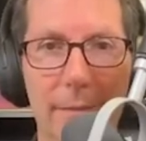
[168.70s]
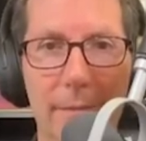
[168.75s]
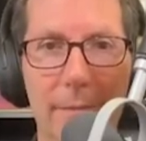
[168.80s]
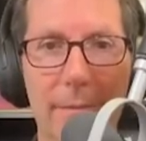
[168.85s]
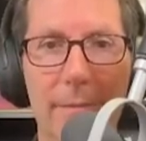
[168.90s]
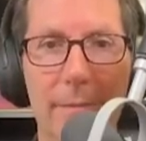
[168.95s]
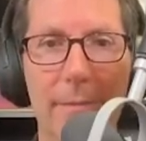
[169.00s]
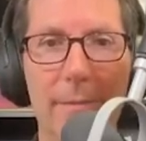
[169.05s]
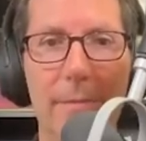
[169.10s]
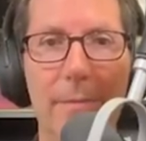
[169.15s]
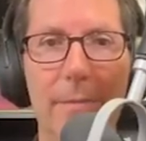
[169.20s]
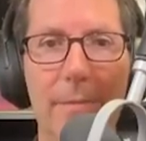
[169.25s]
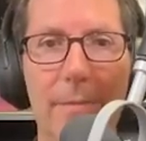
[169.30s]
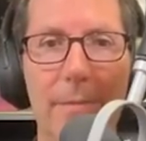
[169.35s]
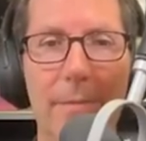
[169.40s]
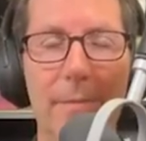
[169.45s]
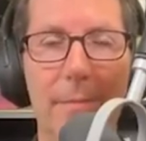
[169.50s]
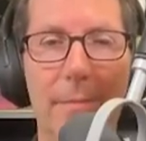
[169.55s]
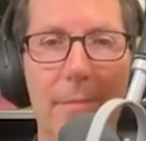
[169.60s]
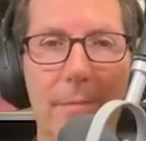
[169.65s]

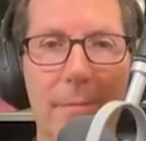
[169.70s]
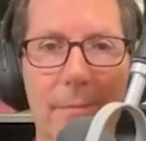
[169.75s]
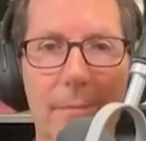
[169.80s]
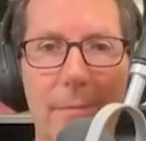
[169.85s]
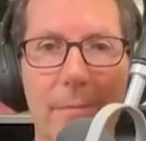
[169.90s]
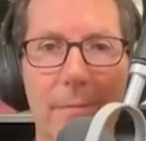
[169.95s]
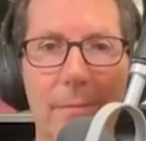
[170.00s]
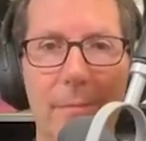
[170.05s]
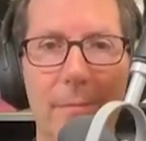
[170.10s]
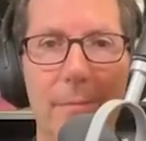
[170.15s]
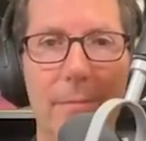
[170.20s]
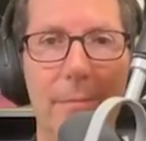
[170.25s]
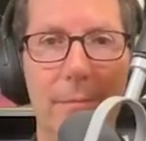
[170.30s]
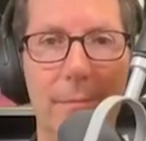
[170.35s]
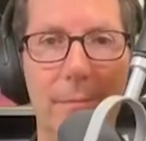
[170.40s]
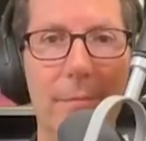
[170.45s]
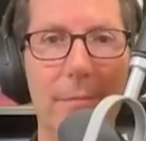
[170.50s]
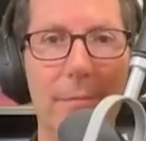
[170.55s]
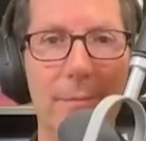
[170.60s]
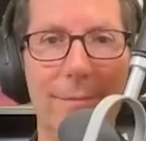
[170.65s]

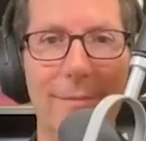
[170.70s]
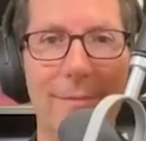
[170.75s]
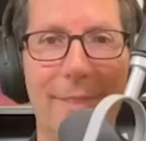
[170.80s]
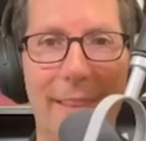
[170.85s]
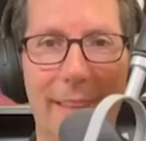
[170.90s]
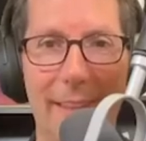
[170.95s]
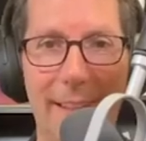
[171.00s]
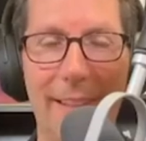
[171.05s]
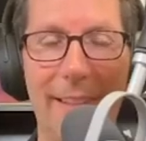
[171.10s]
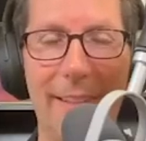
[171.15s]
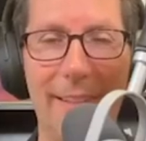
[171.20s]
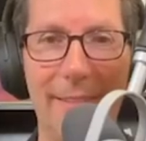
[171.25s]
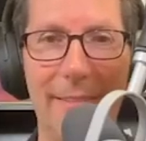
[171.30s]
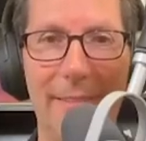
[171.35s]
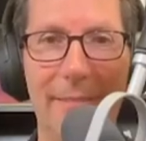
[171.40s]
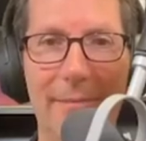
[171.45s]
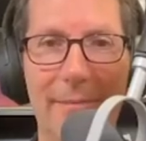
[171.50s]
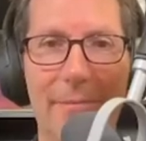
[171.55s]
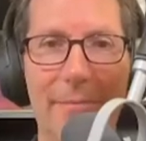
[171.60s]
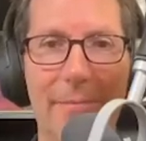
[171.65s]

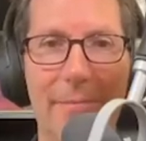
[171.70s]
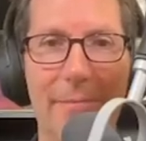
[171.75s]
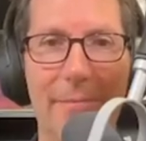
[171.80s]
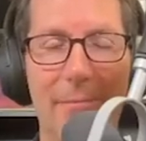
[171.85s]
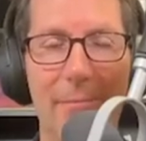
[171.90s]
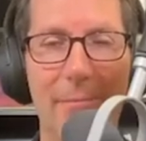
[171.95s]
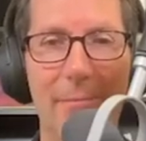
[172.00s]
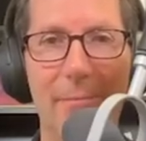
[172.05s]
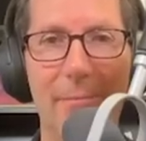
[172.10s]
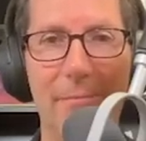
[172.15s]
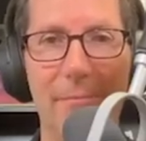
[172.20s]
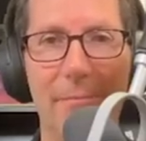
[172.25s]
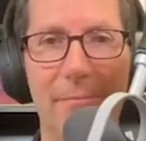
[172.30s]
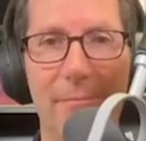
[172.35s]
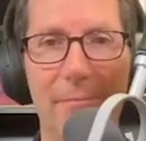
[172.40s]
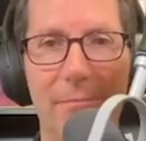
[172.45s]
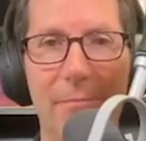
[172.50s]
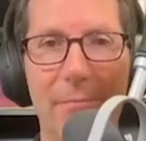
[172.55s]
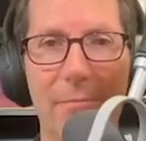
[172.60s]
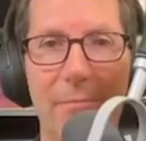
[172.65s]

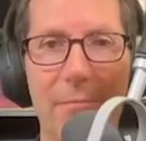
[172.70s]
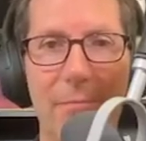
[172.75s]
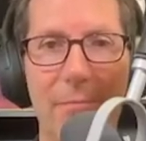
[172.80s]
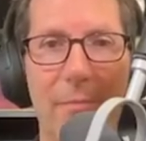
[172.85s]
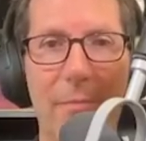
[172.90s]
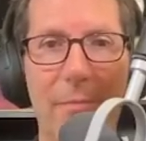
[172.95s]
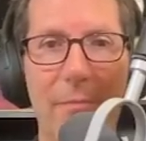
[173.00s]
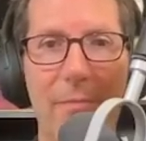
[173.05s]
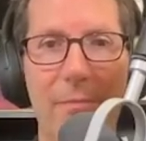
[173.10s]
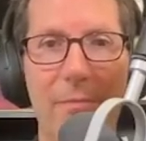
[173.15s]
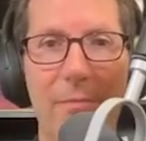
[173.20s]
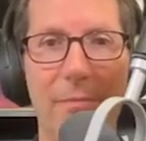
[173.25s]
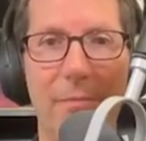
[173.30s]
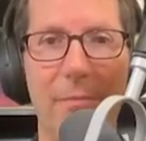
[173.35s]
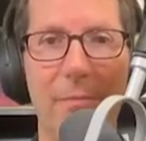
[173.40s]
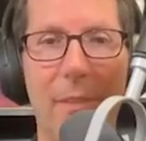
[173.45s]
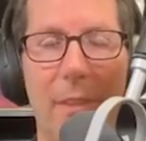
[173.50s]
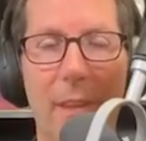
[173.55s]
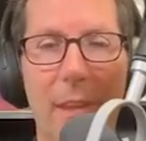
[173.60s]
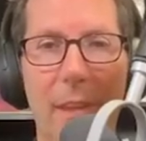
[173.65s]

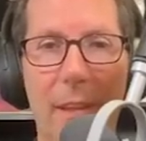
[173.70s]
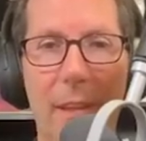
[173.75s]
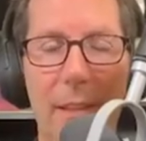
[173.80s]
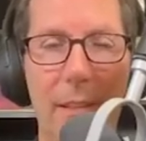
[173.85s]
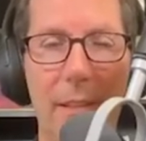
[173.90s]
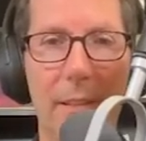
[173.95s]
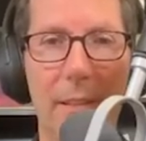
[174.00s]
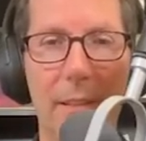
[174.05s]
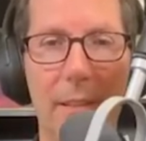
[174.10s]
[no speech]